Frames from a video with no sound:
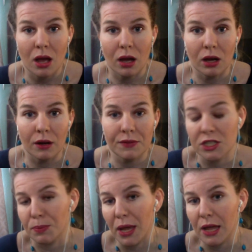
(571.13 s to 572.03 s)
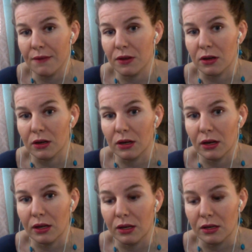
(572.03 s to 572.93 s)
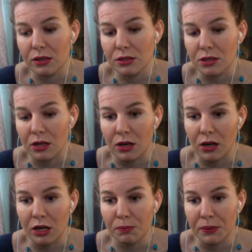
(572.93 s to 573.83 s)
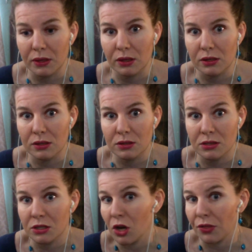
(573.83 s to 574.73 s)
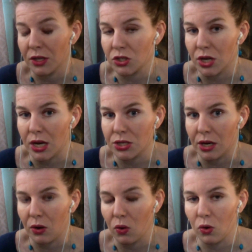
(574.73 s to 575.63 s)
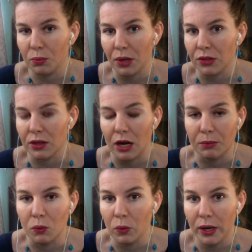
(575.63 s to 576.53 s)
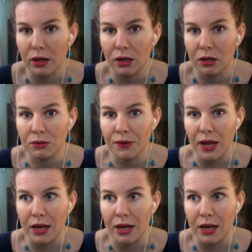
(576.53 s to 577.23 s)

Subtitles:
of this behavior is occurring because nothing's changed at home, nothing that I'm aware of.